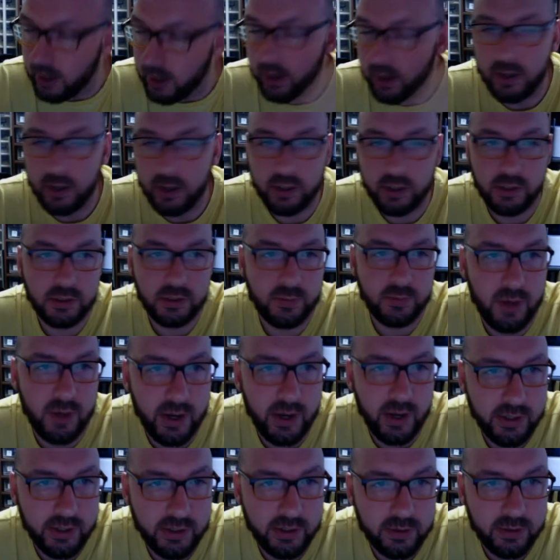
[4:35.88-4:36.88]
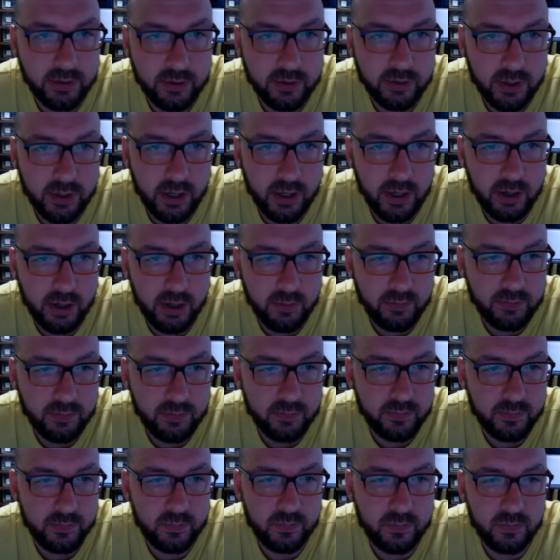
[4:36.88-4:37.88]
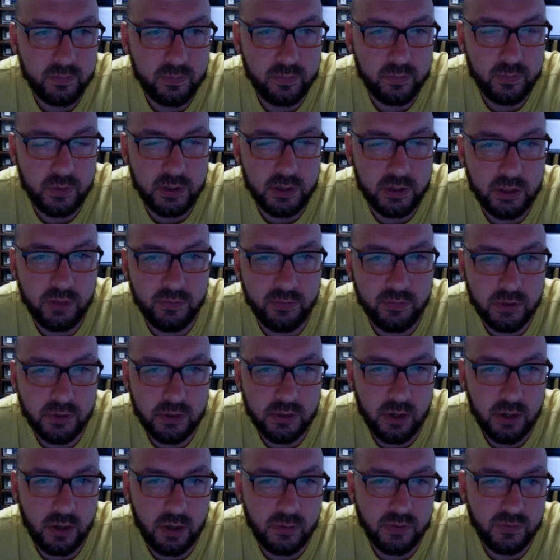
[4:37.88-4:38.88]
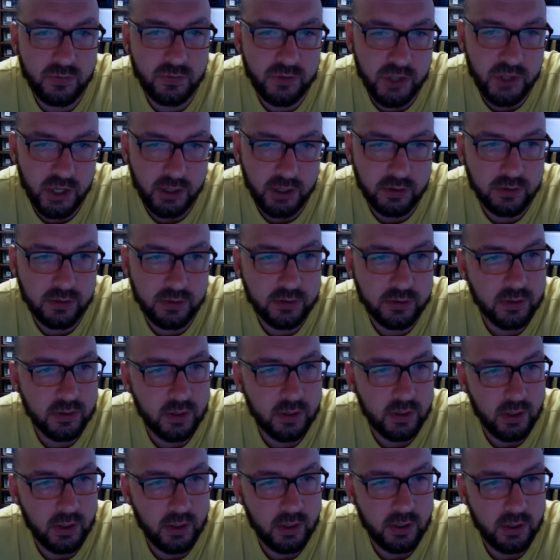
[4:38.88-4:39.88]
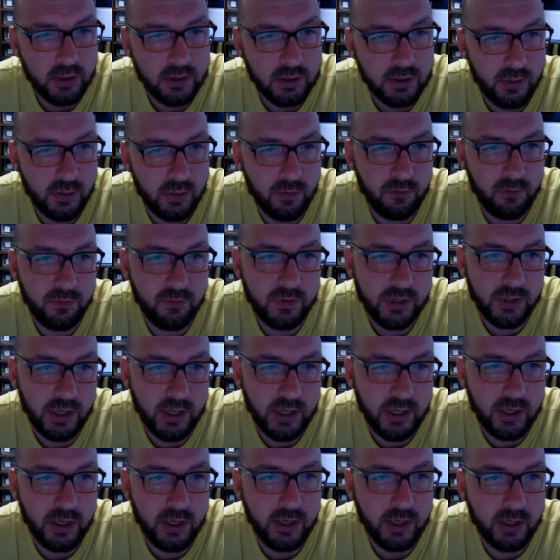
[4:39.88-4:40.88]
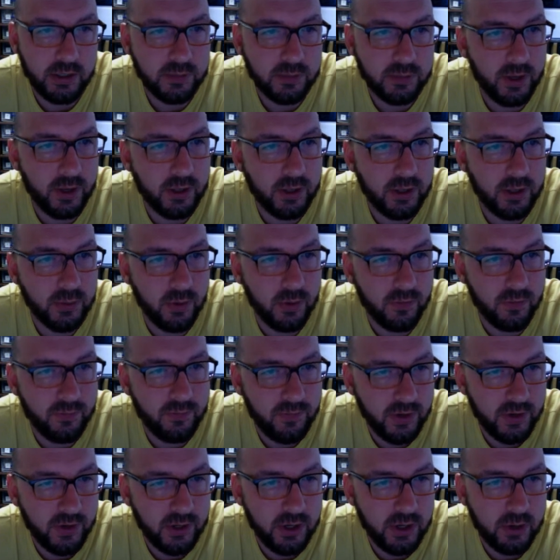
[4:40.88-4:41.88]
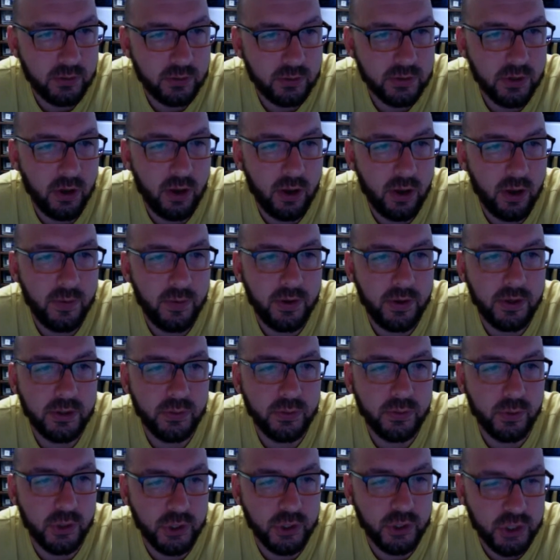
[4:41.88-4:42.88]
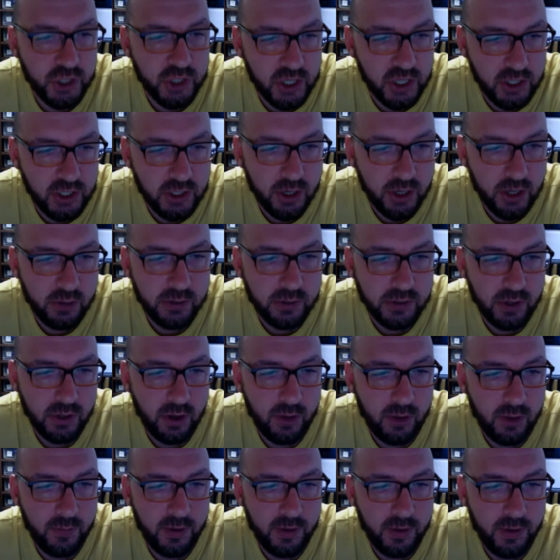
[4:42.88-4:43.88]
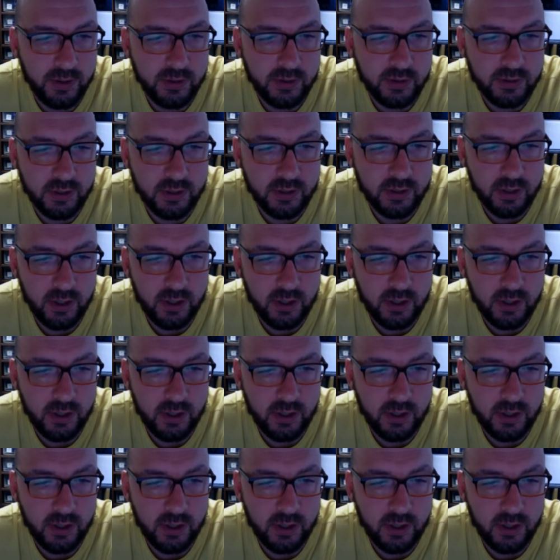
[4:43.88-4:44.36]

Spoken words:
and explaining the different types of genes. So obviously explains what a phenotype is, what a genotype is,